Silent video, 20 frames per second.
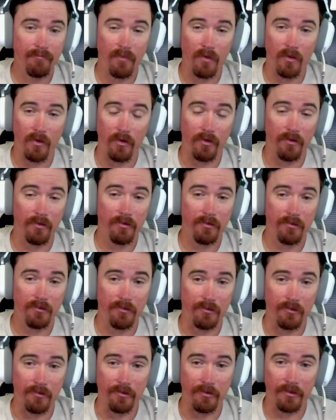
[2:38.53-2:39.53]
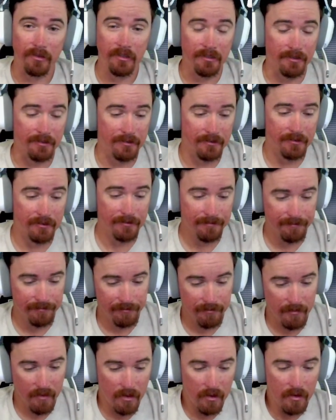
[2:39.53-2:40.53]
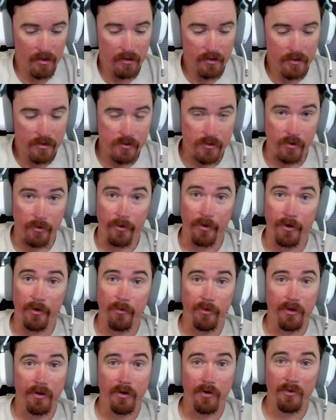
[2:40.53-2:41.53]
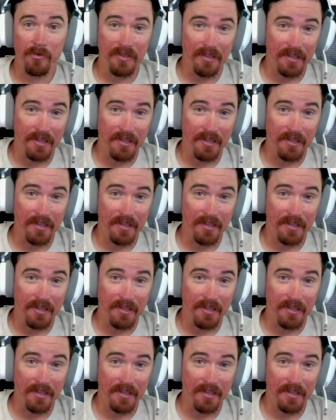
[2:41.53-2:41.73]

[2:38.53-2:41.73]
All right. So here we are with the